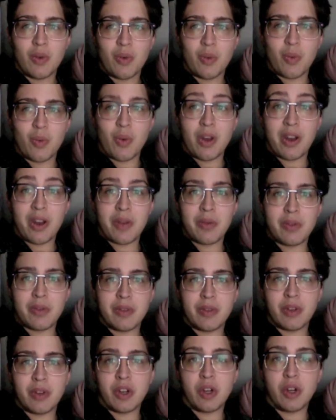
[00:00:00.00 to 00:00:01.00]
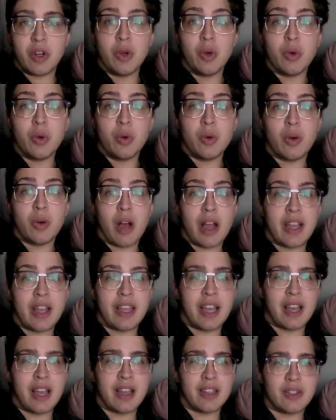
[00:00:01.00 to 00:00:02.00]
who
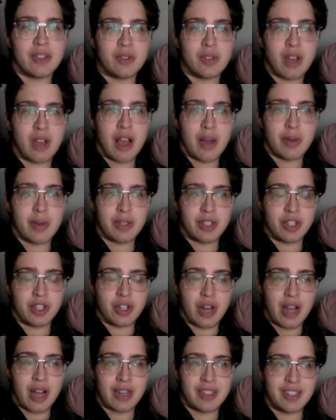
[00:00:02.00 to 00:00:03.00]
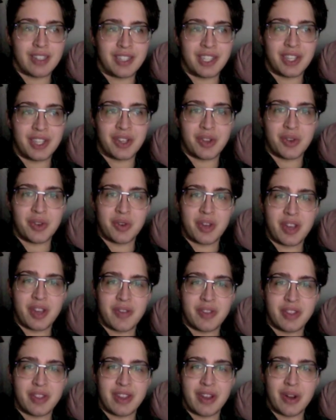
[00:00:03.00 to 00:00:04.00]
I was attracted to,
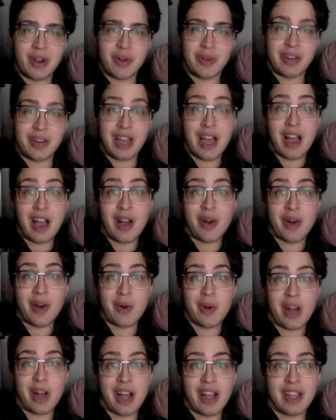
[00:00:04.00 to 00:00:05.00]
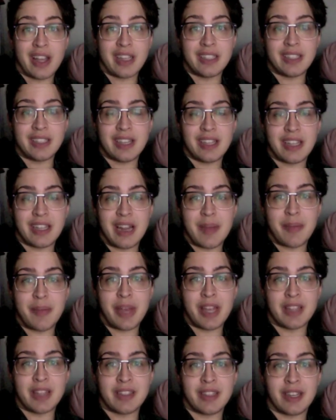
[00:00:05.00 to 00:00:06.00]
even though now I say that I'm
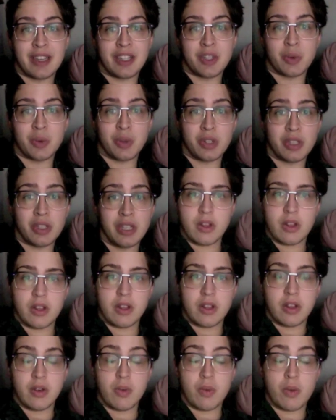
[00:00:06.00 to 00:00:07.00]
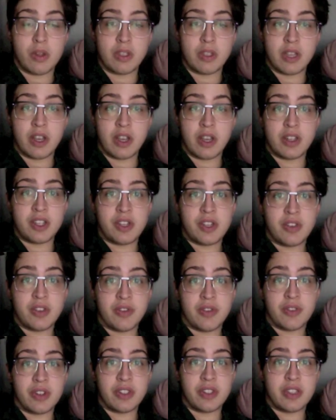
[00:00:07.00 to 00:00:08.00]
pansexual. Once I got to
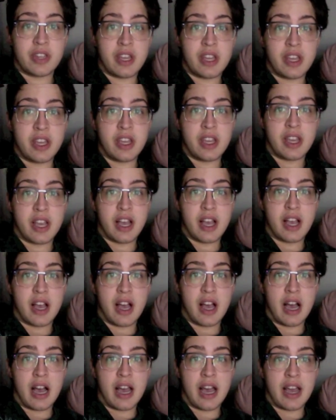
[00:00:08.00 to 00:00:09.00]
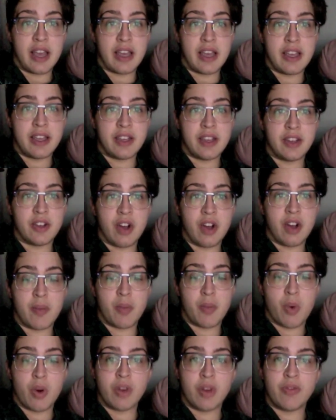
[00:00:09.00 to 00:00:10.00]
university, I got
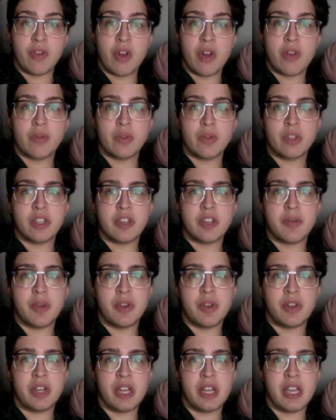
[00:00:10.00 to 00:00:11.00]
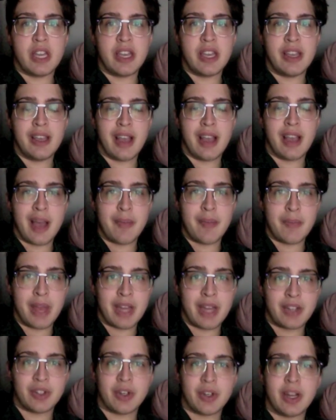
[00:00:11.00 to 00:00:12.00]
more involved with the community. I
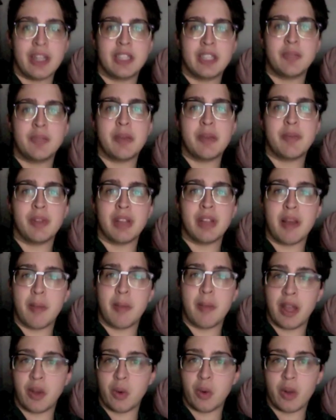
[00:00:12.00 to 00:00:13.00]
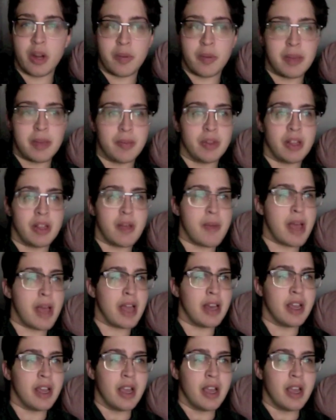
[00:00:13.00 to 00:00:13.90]
met trans people, I met queer people, I met